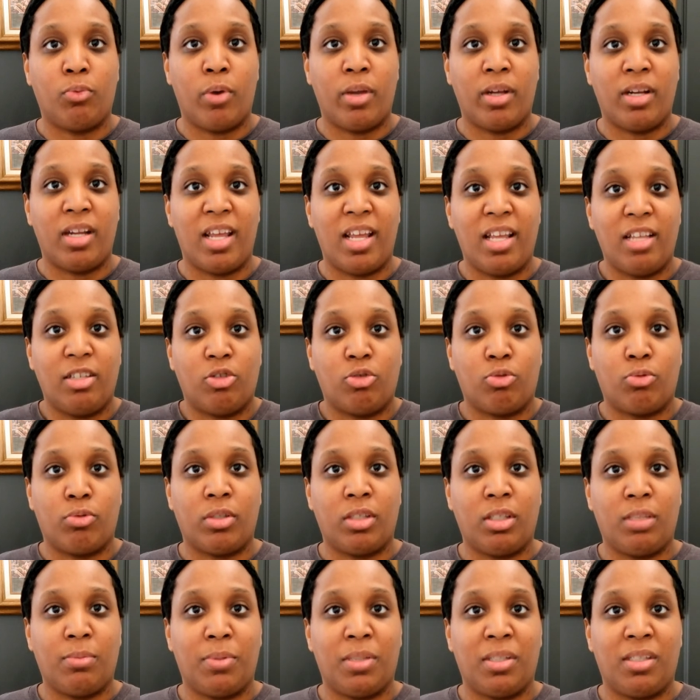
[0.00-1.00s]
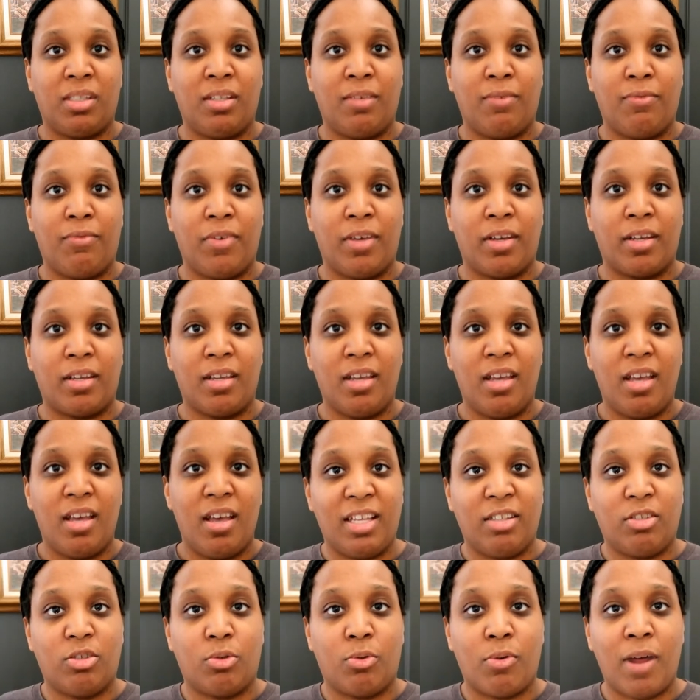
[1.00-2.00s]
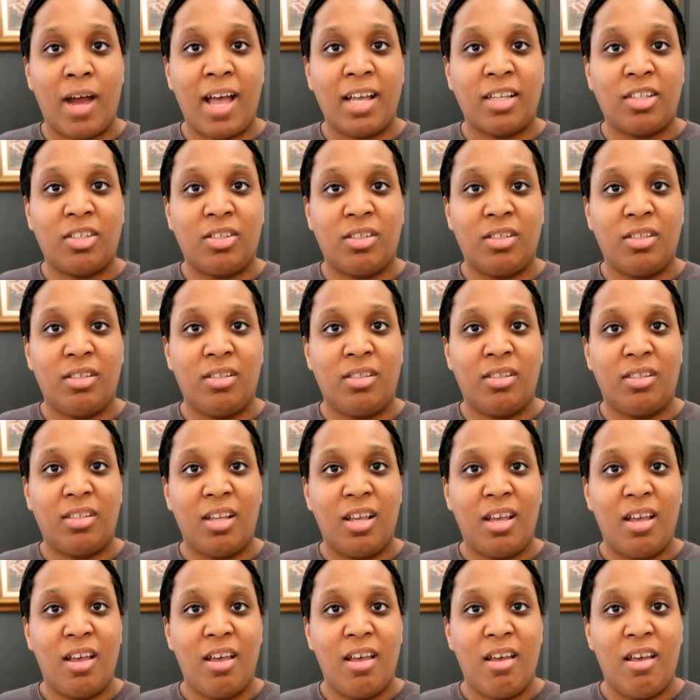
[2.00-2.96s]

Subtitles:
with intraspecific interactions,